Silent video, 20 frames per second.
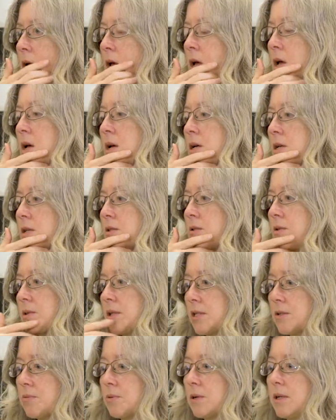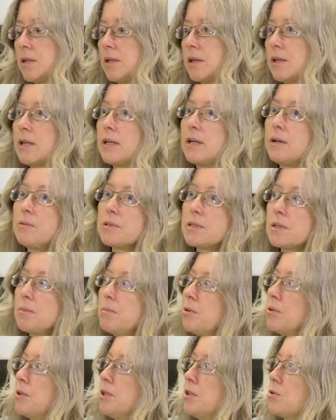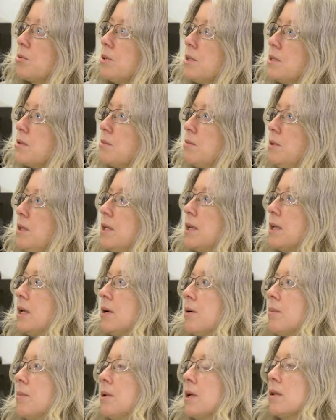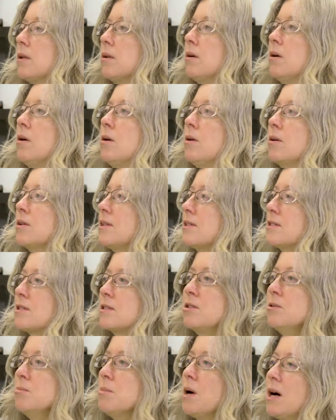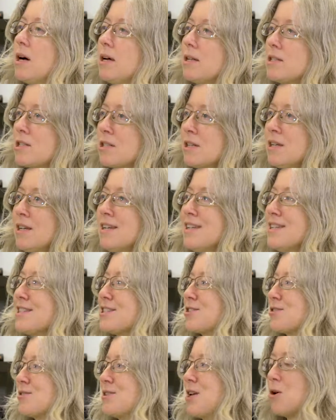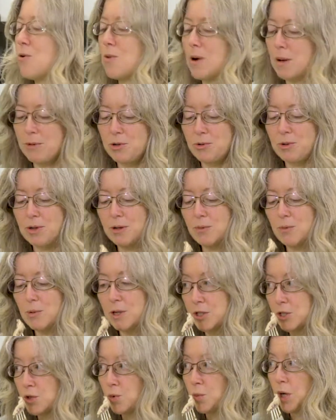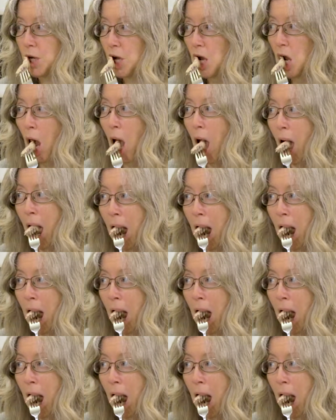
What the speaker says: Yeah. So that's what I did, and I was uploading twice a week, and now I'm like, no, that's too much. So now I'm doing once a week,